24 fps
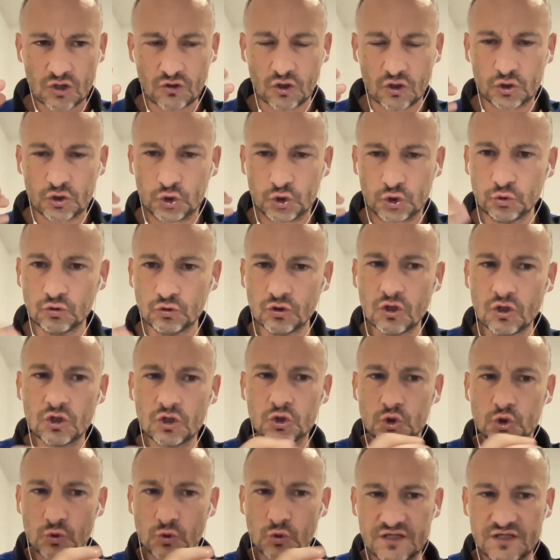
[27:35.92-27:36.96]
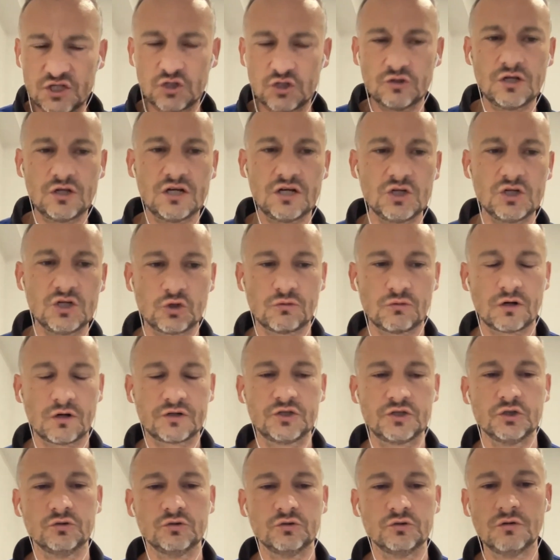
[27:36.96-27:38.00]
two traditional insurer
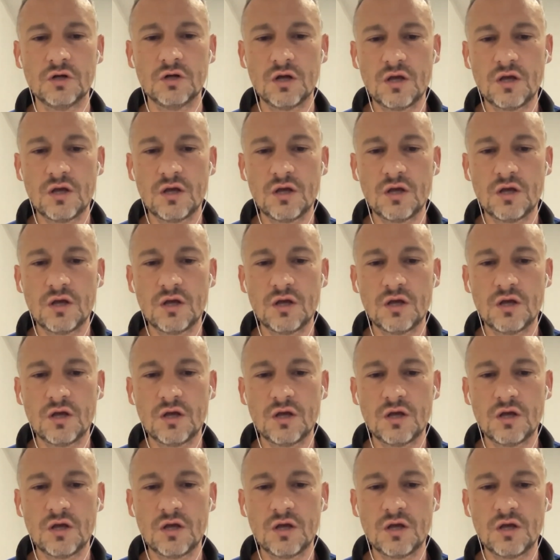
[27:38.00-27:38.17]
too,